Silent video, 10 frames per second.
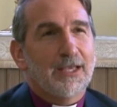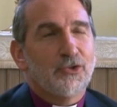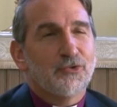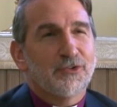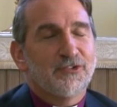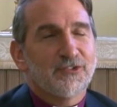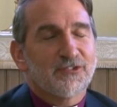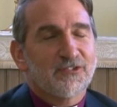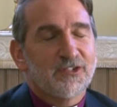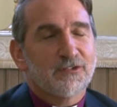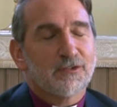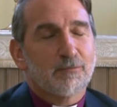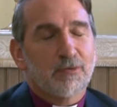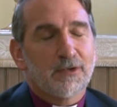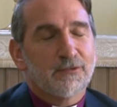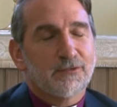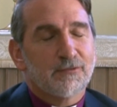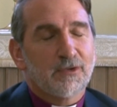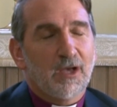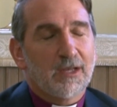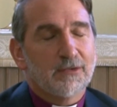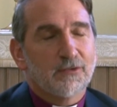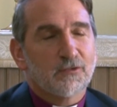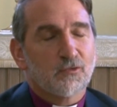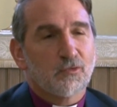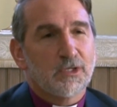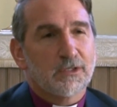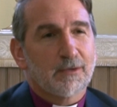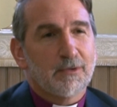You could just sense the presence of God and the strength.